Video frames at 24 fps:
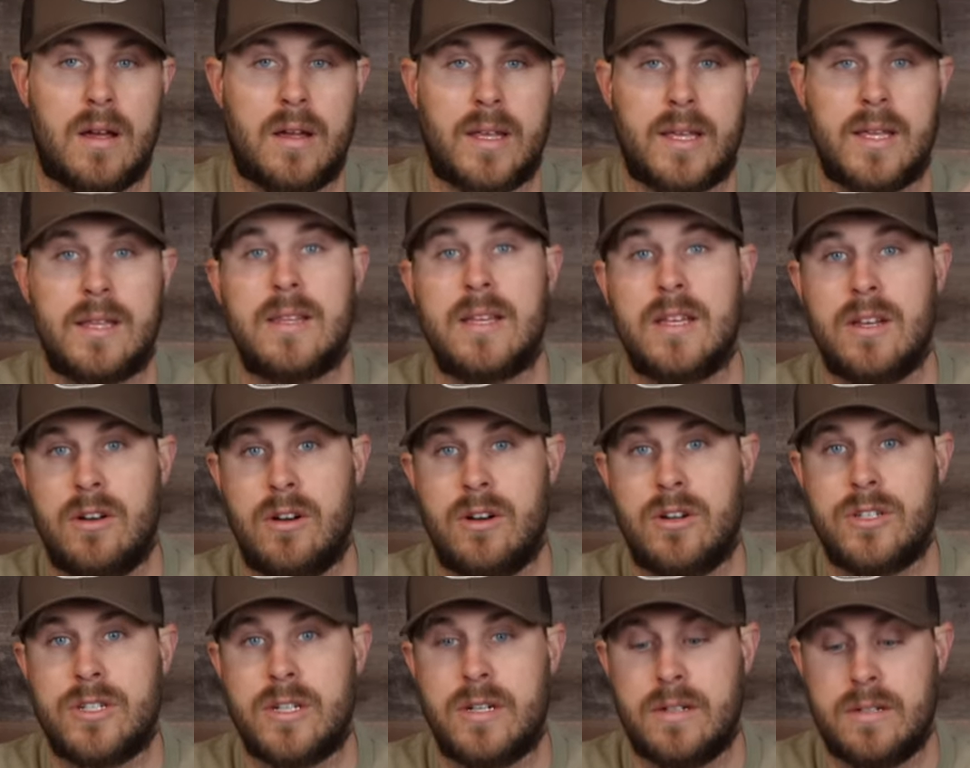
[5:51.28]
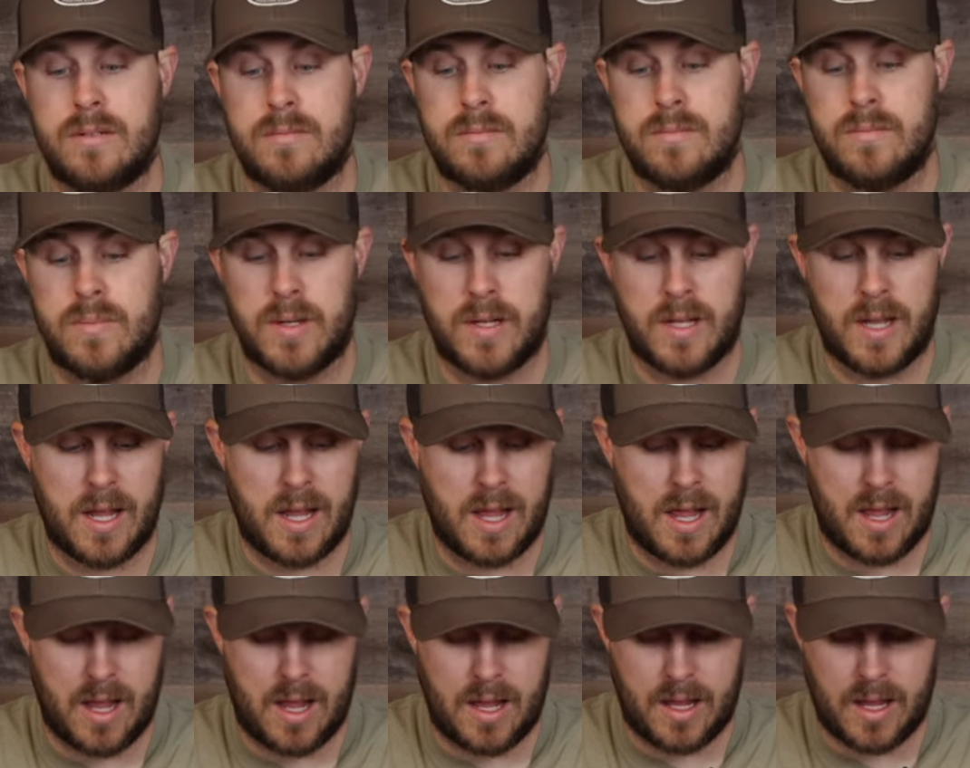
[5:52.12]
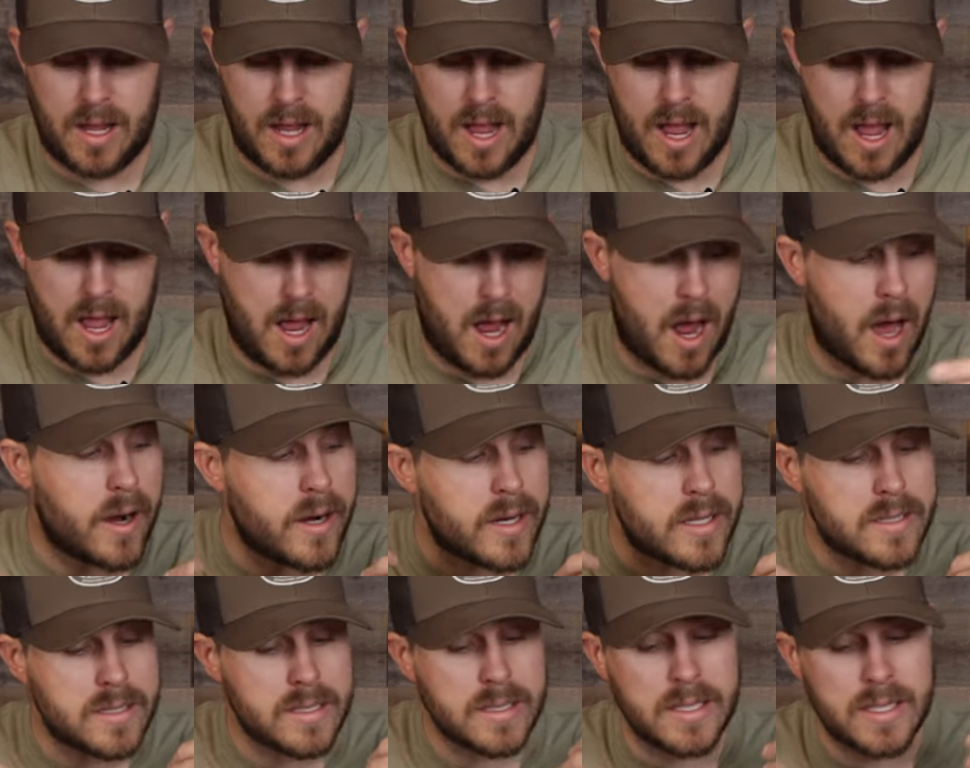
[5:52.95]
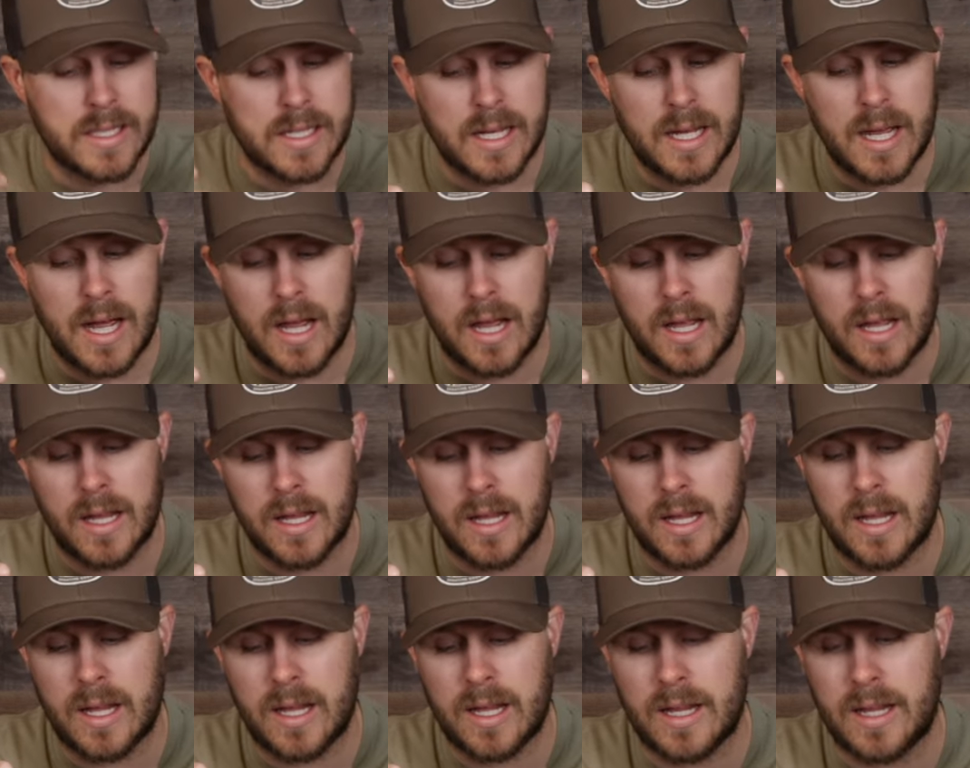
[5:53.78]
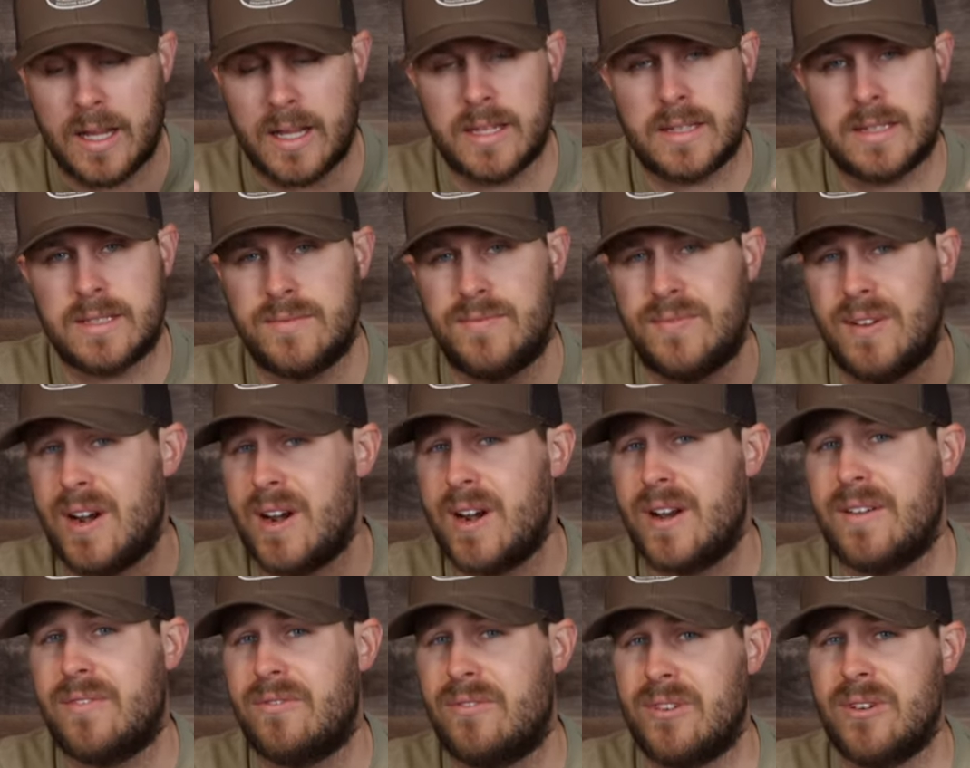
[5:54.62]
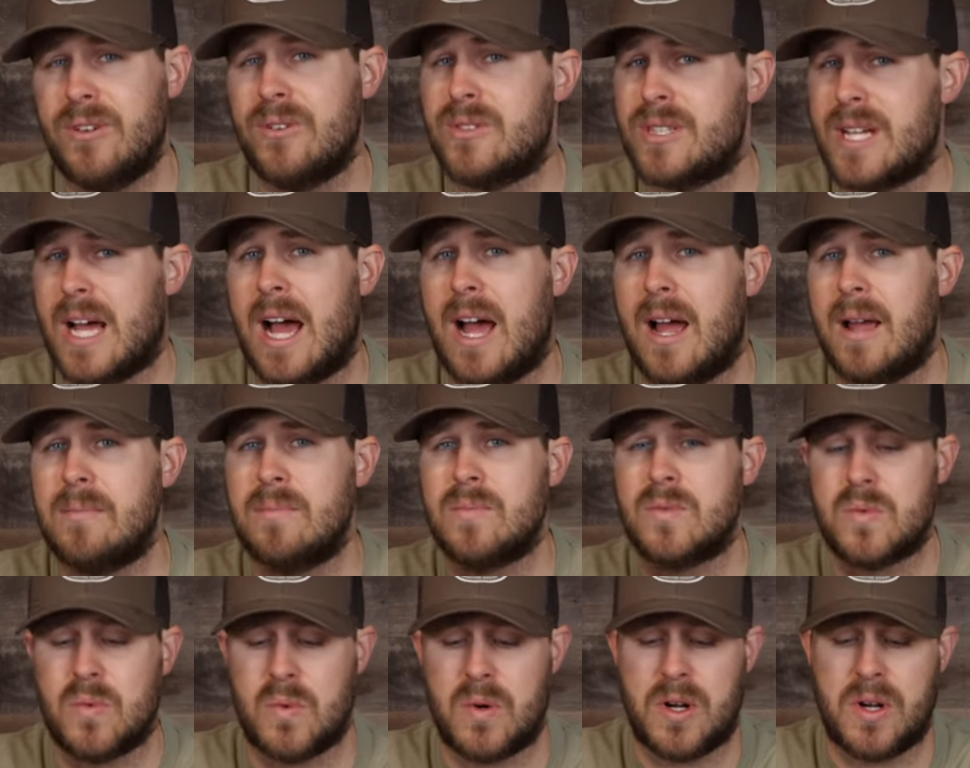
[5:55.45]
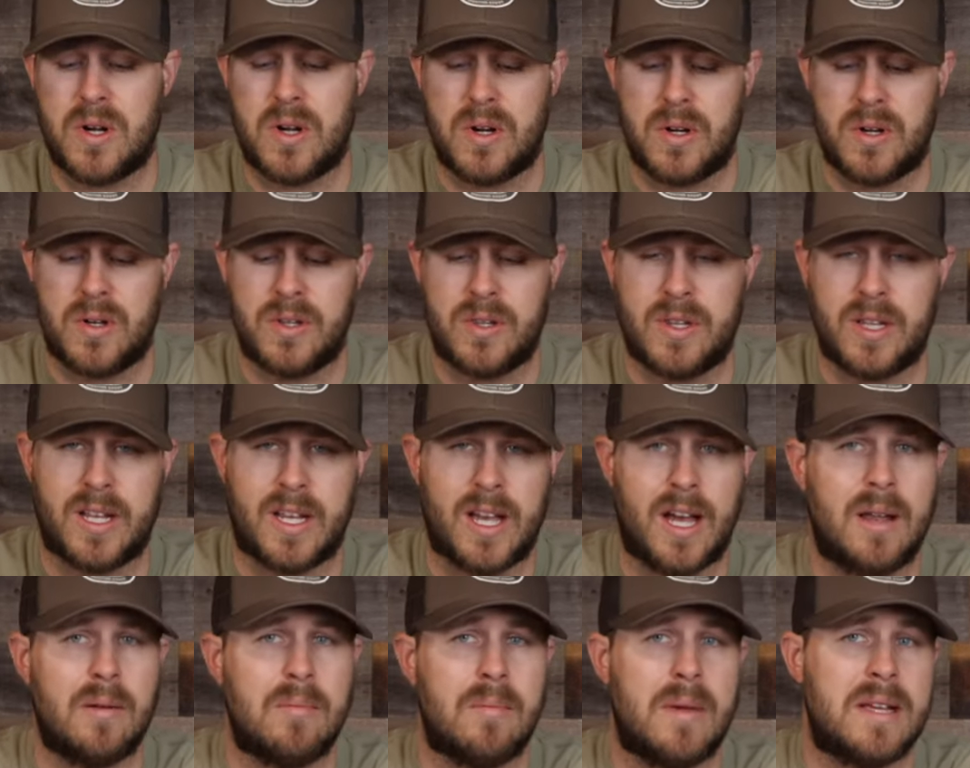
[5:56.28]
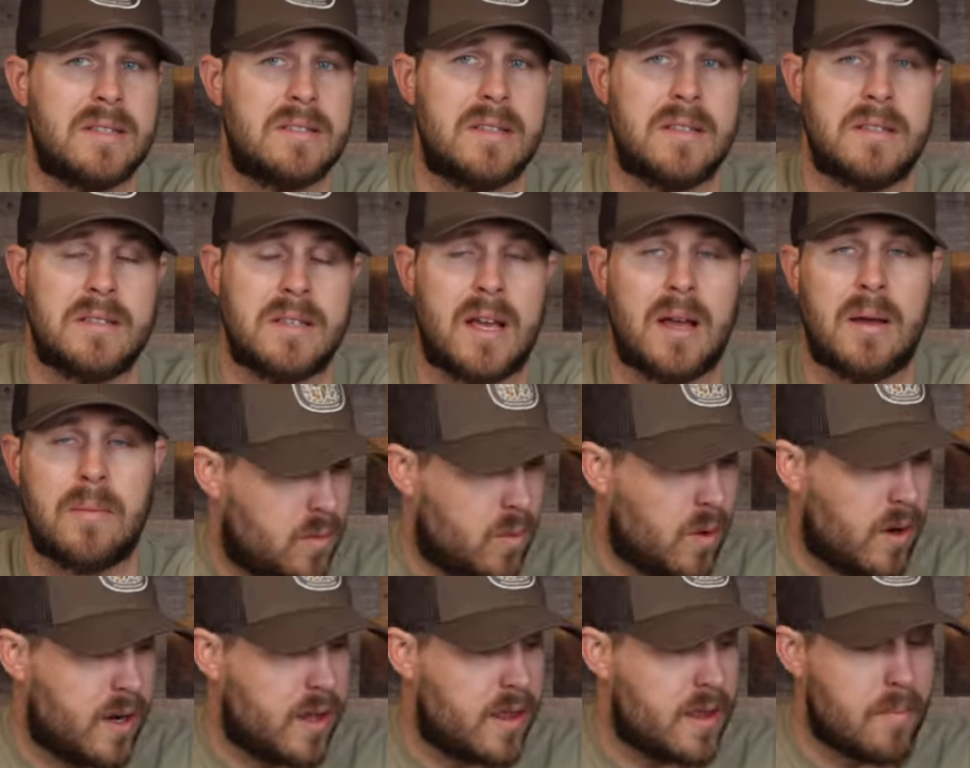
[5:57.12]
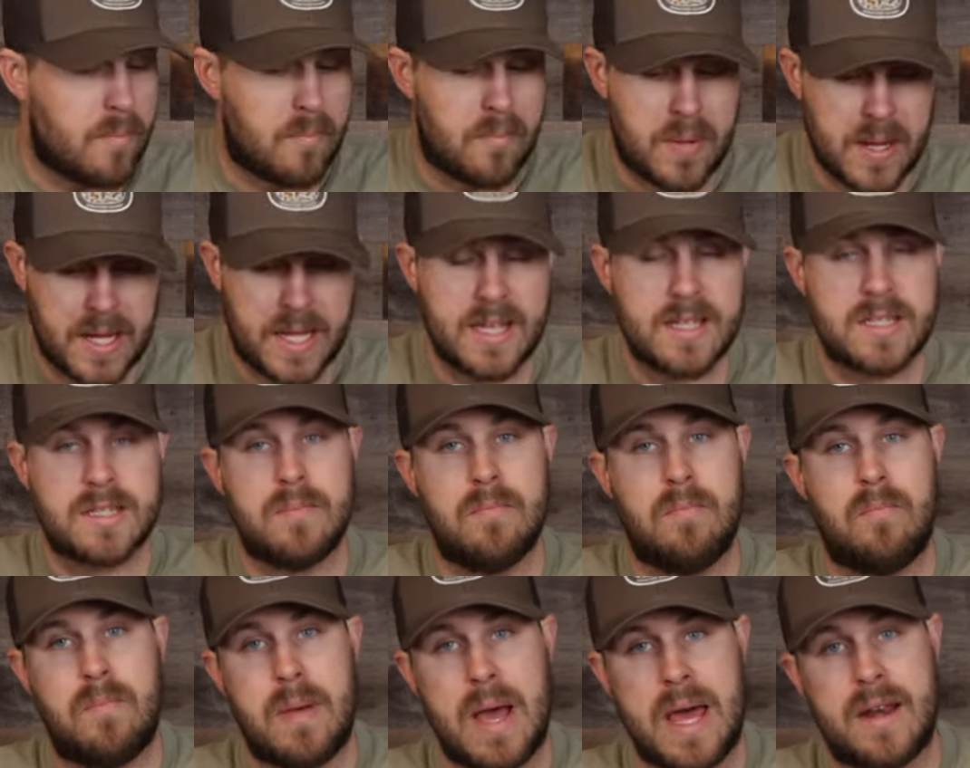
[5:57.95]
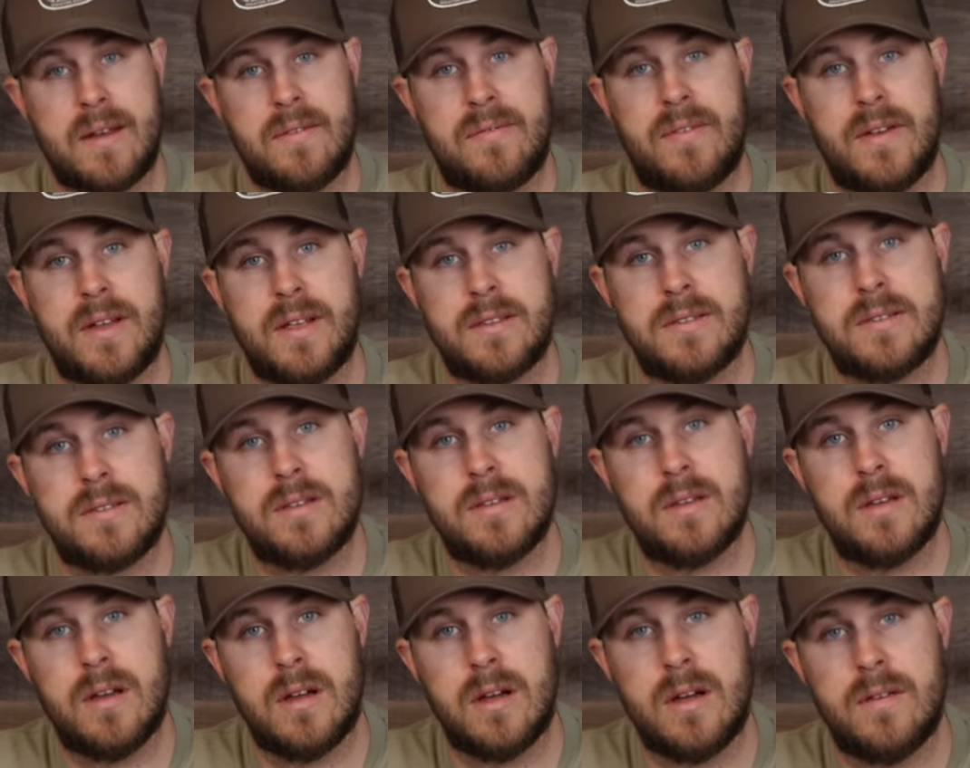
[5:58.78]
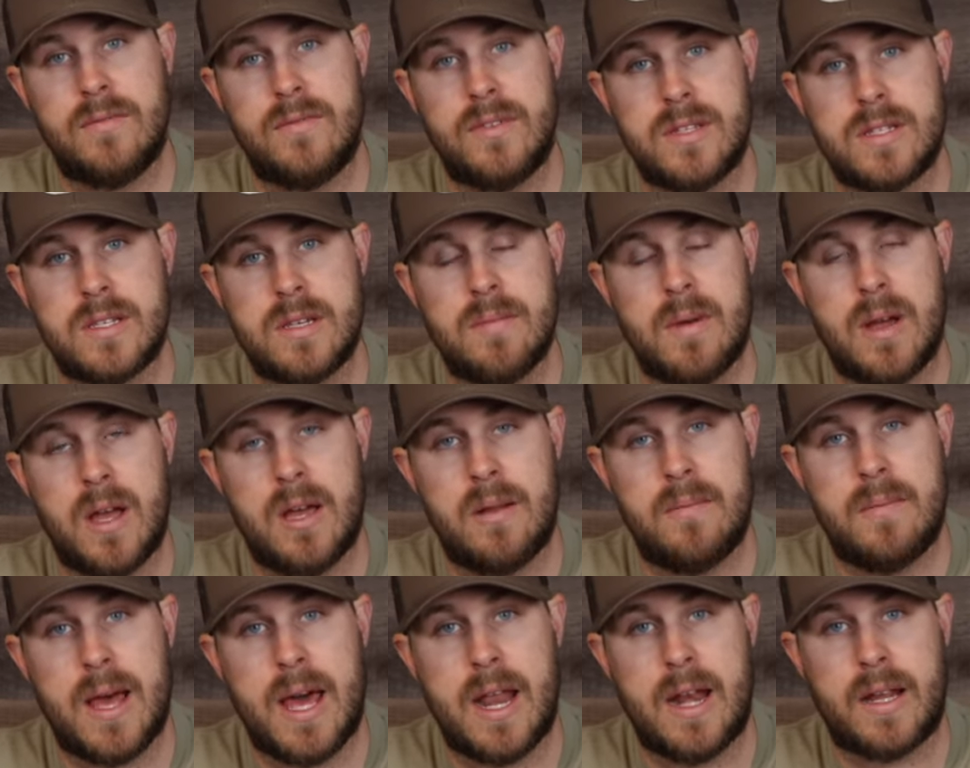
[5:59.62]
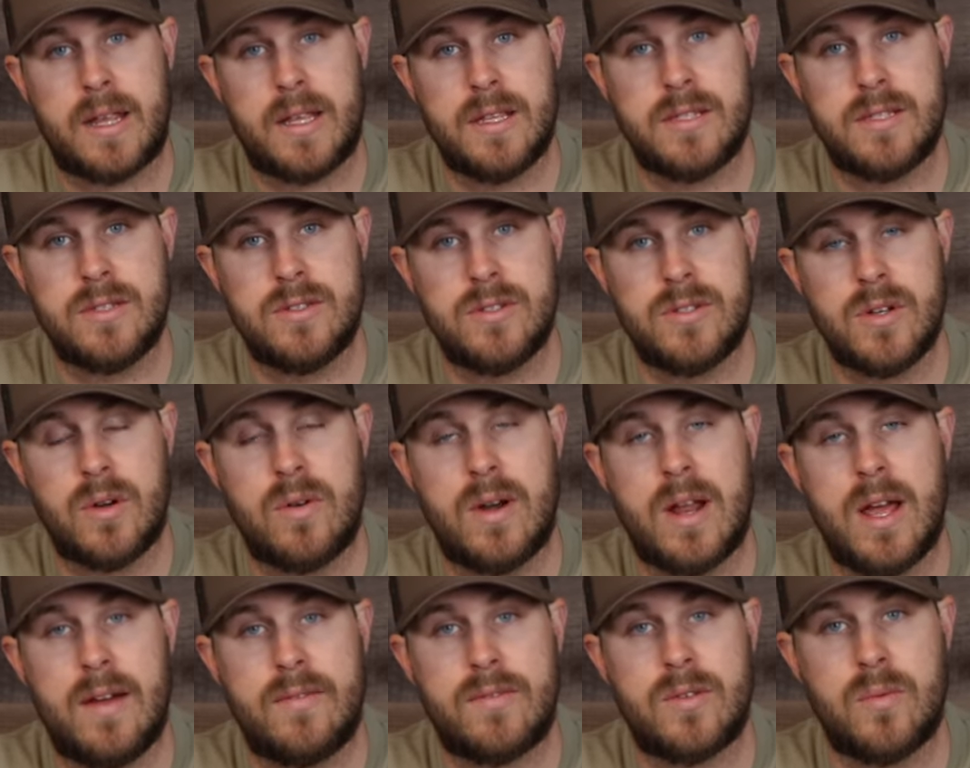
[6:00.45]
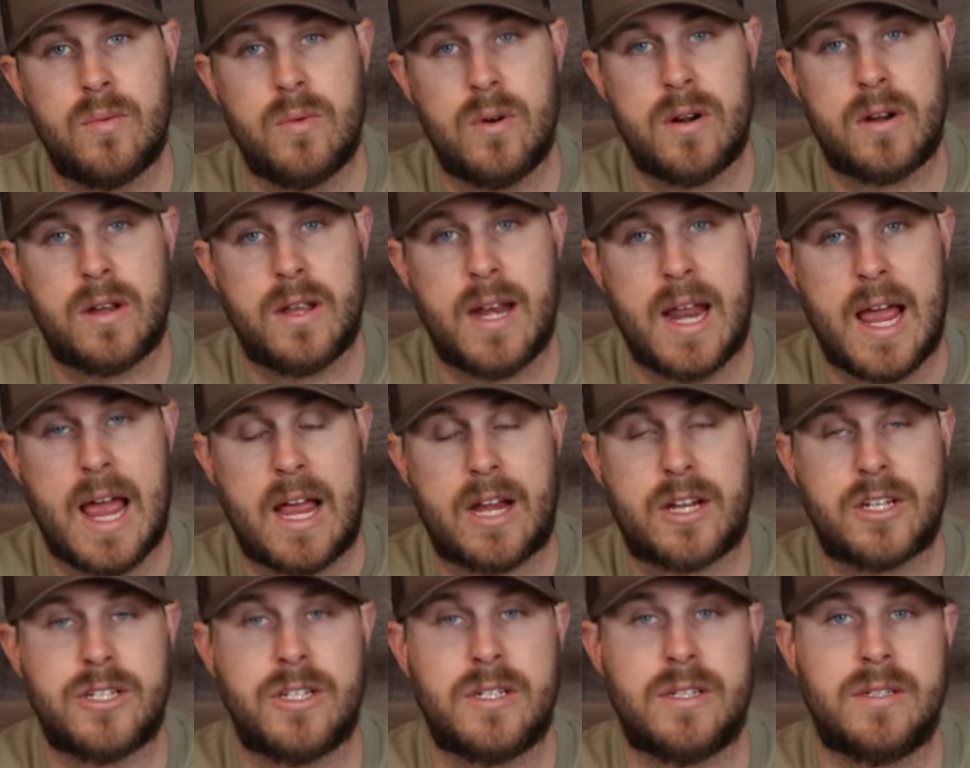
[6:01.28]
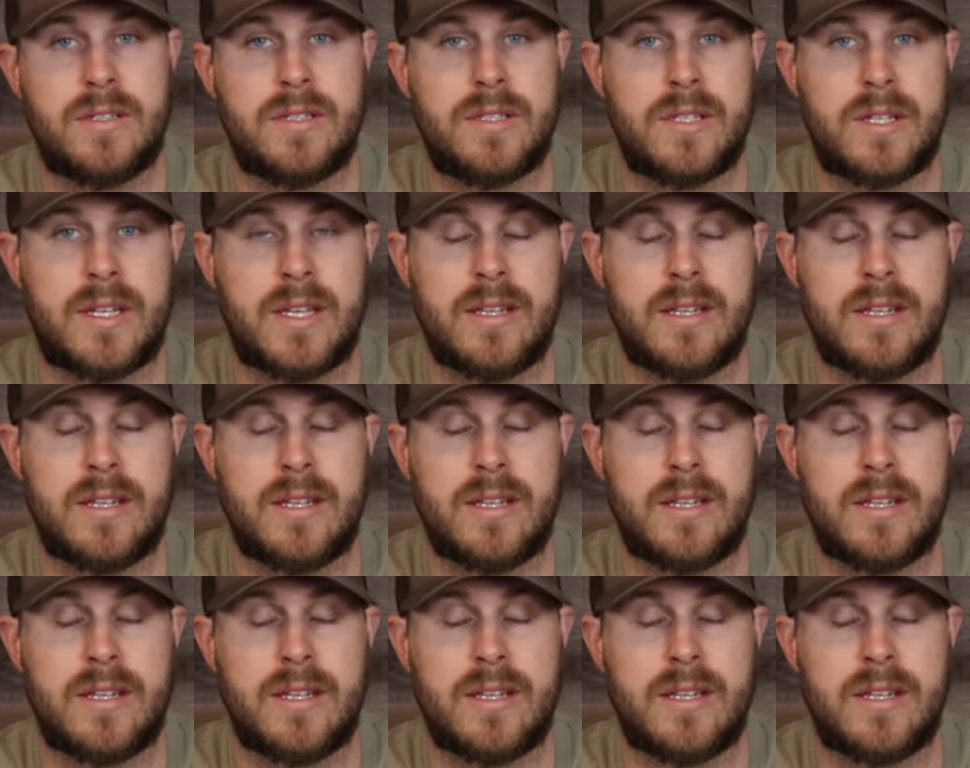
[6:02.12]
get the inertia. But honestly, it's very few times where the gun messes up. One of the biggest benefits of the semi-automatic is you don't have to work in action to